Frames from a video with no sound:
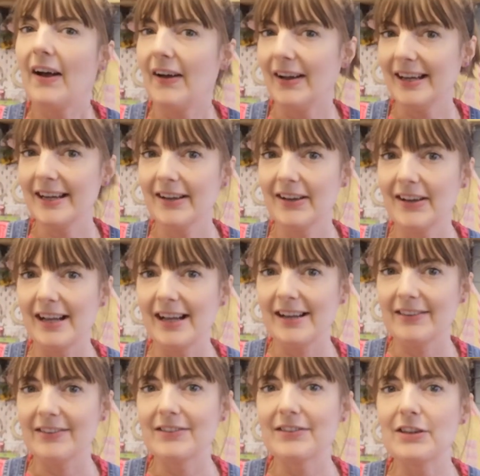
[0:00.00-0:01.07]
Hi
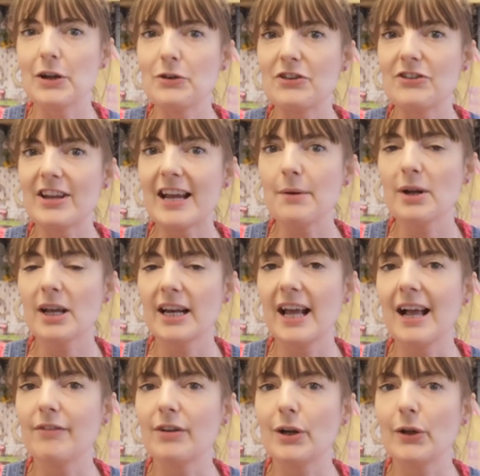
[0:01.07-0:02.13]
guys, so today we're going to
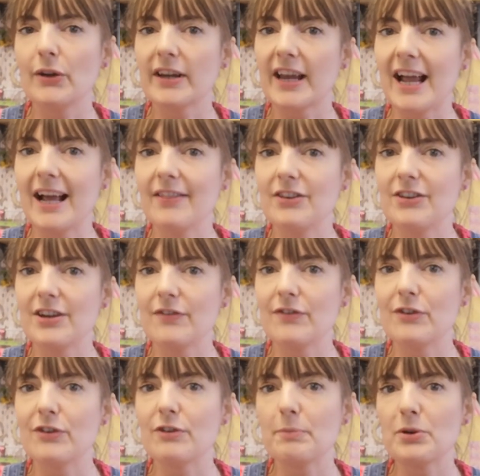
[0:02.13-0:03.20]
have a look at the
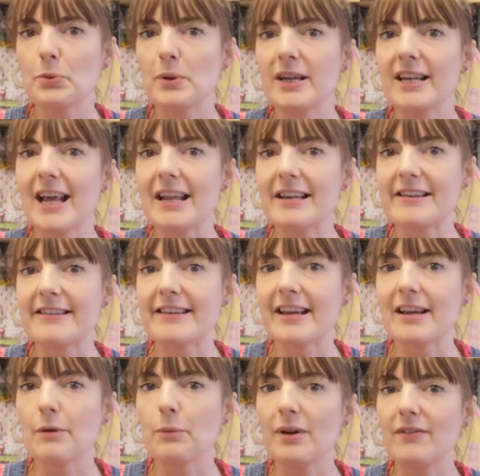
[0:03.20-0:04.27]
difference between
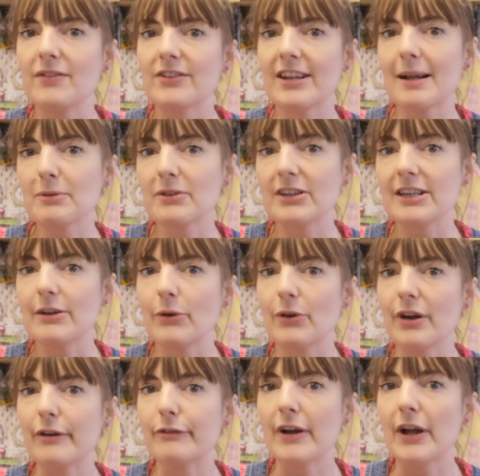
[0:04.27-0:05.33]
editing with Snapseed on
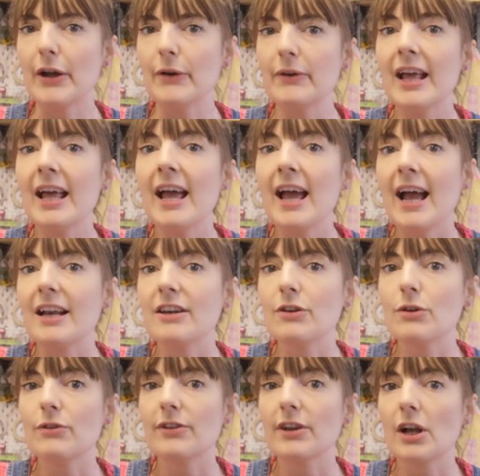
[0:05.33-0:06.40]
our phone and
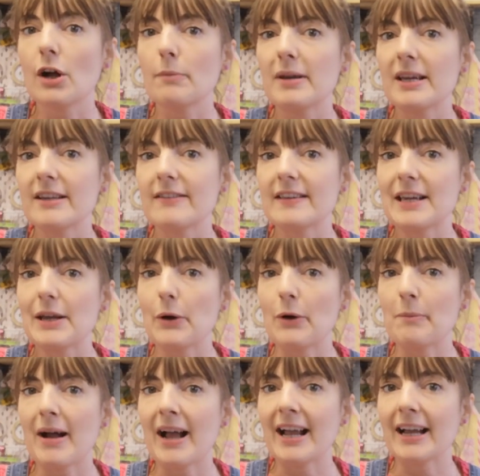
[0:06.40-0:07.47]
using our PC
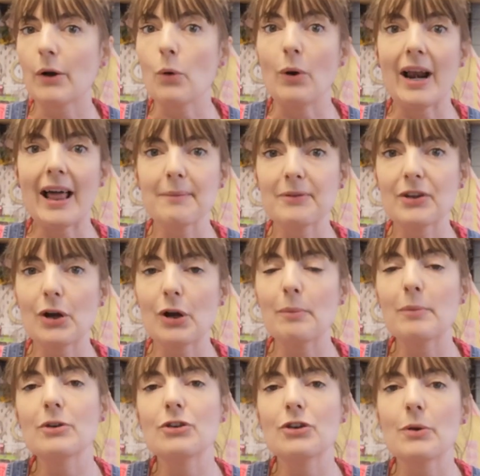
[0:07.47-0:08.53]
or Mac or
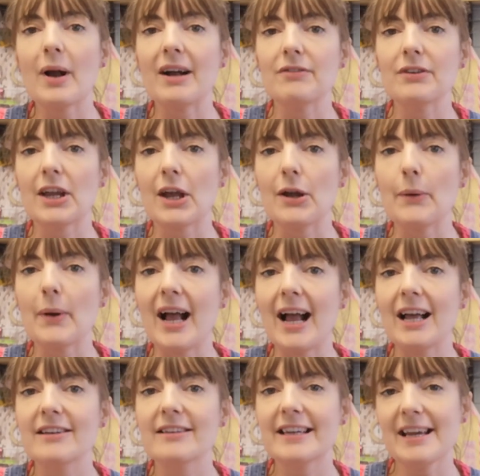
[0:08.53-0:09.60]
laptop to have a go
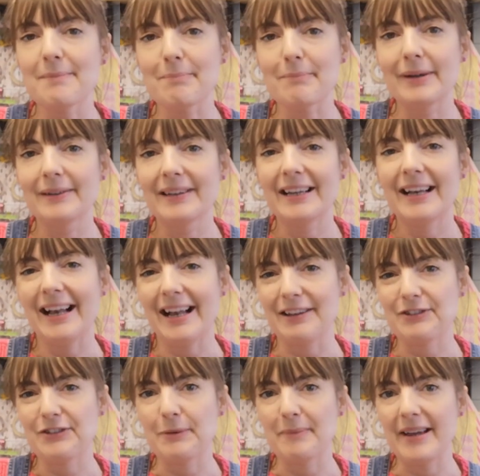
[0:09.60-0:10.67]
at Gimp.
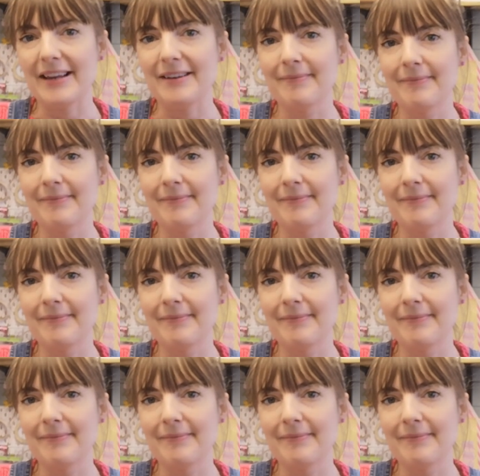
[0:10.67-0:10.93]
Let's jump in.